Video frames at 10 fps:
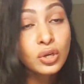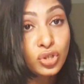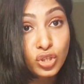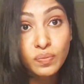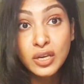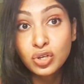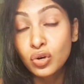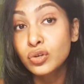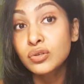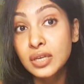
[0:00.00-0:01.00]
Just make
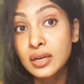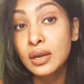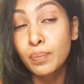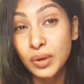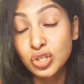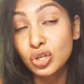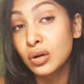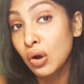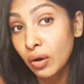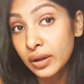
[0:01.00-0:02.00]
sure you're taking a picture
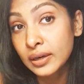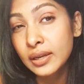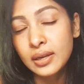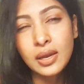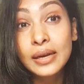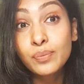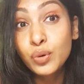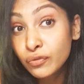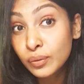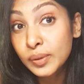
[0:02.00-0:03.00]
accordingly, and
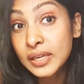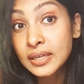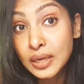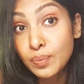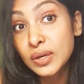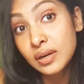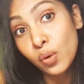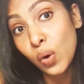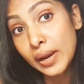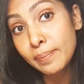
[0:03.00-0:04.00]
preferably keep it in
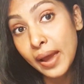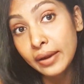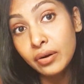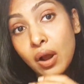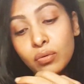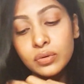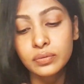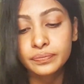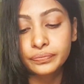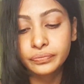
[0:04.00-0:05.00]
a white background.
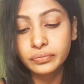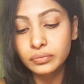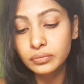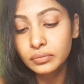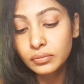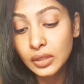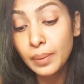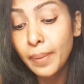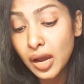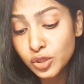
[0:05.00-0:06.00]

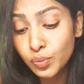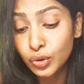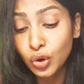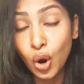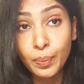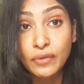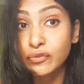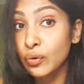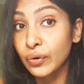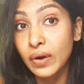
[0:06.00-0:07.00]
Passport copy
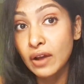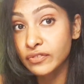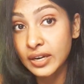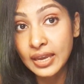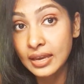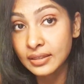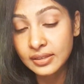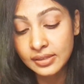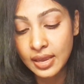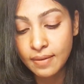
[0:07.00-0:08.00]
photograph, again the
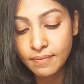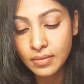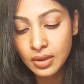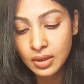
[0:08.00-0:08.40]
same.